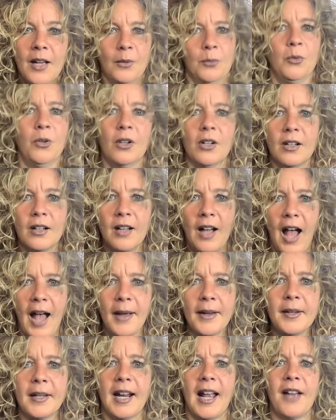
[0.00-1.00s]
Well,
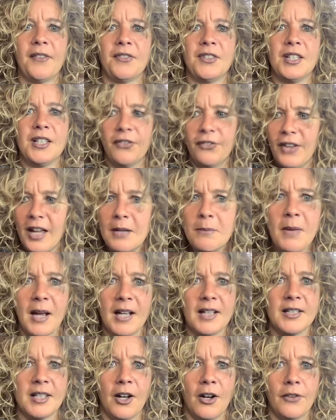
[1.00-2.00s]
I'm gonna have to defend
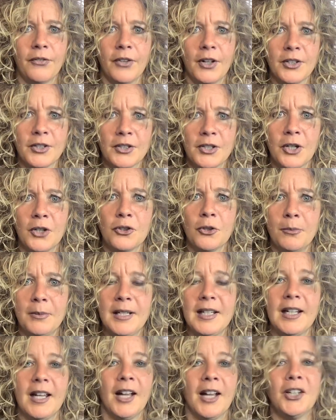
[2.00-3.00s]
myself on social
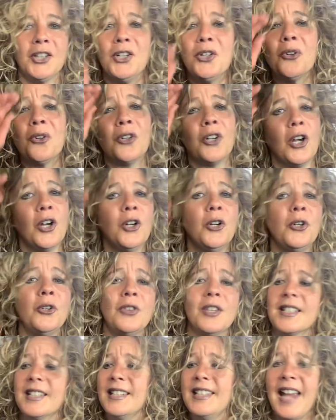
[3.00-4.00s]
media. You don't know who
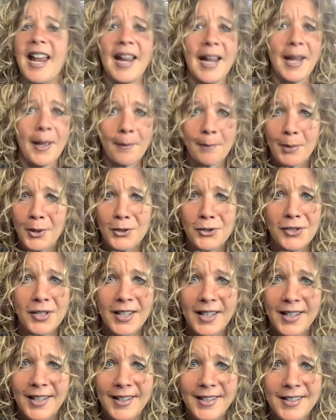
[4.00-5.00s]
this damn
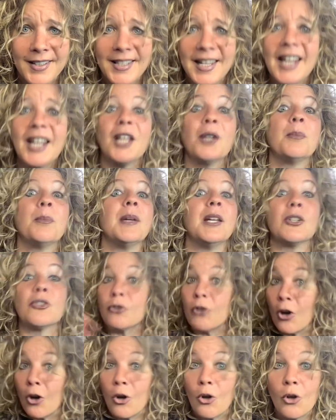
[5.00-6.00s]
person is. They could be a
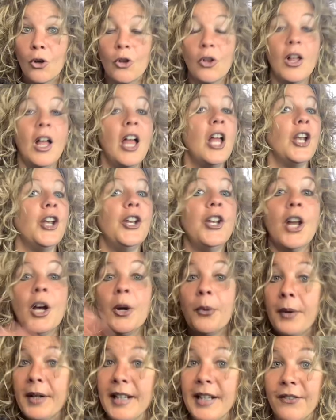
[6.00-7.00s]
troll. No
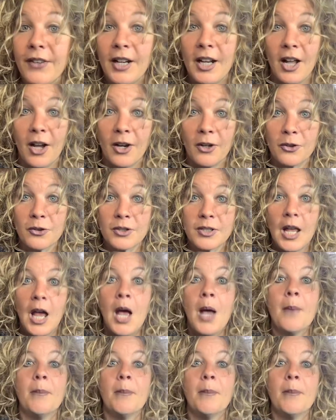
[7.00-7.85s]
one even knows.